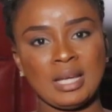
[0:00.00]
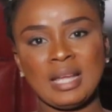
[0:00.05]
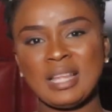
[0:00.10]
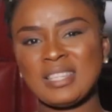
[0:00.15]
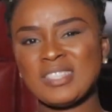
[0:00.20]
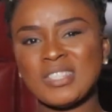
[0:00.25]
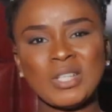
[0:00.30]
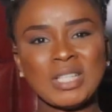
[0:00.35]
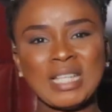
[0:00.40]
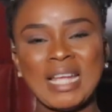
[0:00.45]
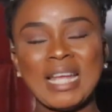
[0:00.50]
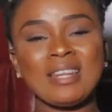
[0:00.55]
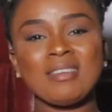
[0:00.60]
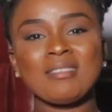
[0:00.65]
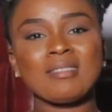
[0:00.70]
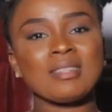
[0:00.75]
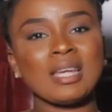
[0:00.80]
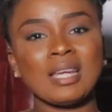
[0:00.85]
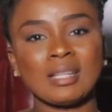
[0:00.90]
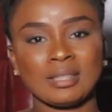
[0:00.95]
It's not
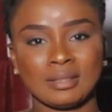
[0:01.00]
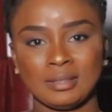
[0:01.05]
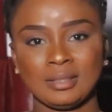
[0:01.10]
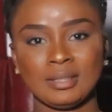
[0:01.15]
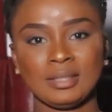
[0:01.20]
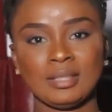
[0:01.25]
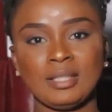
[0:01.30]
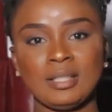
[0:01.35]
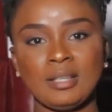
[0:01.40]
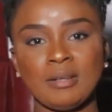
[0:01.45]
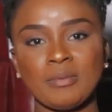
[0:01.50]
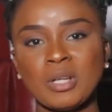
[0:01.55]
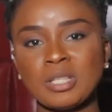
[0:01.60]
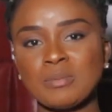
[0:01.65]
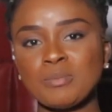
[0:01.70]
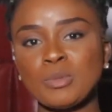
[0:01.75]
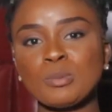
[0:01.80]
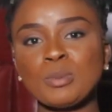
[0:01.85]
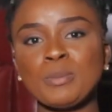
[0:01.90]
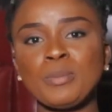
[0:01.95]
anything,
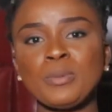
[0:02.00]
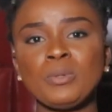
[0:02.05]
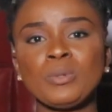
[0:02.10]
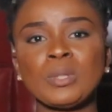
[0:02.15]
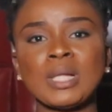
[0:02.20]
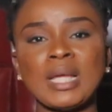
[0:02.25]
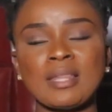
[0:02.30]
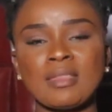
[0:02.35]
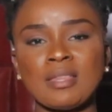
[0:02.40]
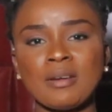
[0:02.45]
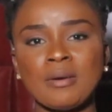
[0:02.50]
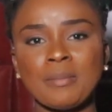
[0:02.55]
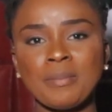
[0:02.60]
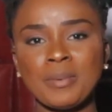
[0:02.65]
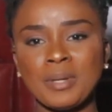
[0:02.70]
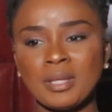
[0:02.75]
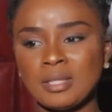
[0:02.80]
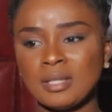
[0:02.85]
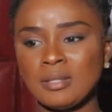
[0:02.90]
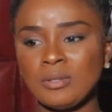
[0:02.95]
because most people look like
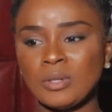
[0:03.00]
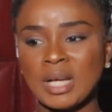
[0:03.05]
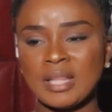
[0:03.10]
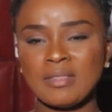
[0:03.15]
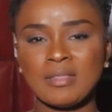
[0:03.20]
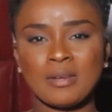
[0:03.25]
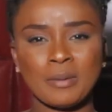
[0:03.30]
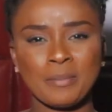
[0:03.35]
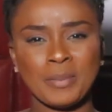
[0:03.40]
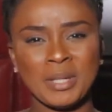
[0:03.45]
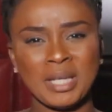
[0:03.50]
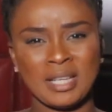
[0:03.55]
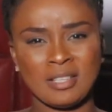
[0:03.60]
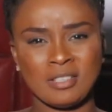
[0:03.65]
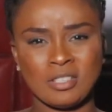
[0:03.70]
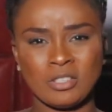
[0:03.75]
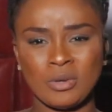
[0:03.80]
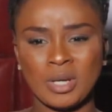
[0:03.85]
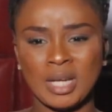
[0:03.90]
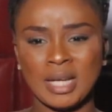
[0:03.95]
therapy. They look at therapy in
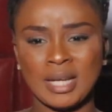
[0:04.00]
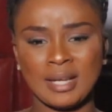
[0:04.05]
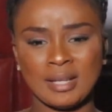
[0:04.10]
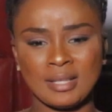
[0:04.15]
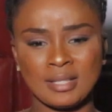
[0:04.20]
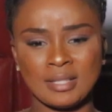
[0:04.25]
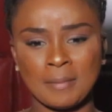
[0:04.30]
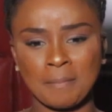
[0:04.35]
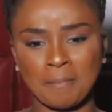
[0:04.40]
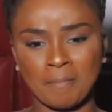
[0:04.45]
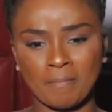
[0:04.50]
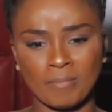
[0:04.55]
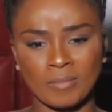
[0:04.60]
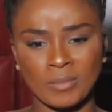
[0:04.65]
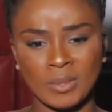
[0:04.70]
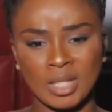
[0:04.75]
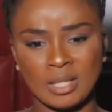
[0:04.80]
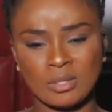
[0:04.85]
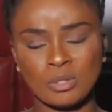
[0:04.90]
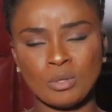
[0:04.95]
Nigeria as
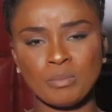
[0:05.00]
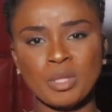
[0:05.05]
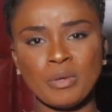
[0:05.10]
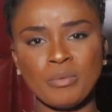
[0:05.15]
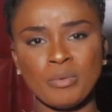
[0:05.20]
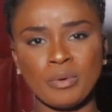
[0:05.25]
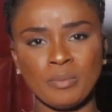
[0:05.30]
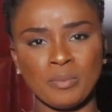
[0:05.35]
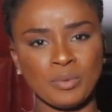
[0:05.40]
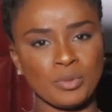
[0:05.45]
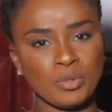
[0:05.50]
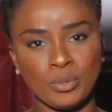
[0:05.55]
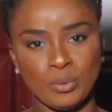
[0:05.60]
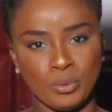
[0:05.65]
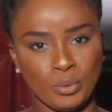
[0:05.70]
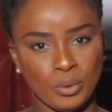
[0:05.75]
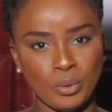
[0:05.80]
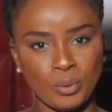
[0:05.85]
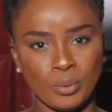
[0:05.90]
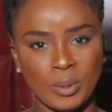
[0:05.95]
there's something wrong with
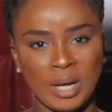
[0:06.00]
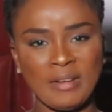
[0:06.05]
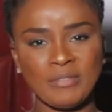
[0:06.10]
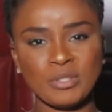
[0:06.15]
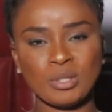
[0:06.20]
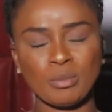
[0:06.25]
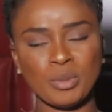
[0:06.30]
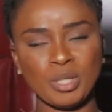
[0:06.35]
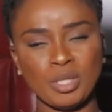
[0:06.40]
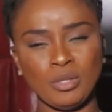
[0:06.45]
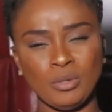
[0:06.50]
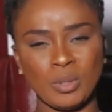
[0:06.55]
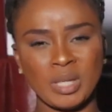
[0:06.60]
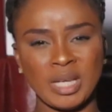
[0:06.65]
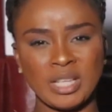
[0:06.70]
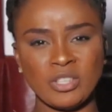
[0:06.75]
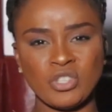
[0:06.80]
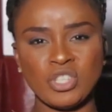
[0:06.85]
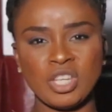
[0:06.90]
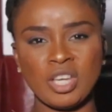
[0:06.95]
you. No, have somebody you
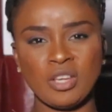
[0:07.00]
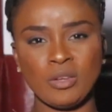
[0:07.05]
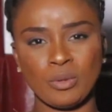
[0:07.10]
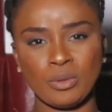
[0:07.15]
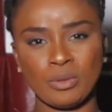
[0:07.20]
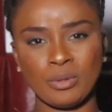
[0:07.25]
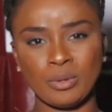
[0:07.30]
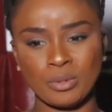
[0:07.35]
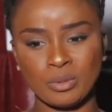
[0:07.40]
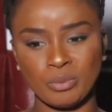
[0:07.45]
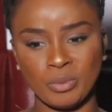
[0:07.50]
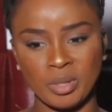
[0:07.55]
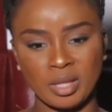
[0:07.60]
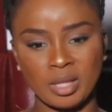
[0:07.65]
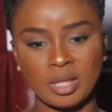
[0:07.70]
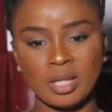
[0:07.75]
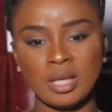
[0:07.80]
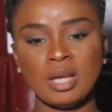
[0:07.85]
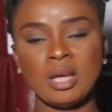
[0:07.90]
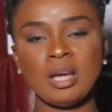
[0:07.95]
can share your thoughts
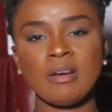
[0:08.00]
with.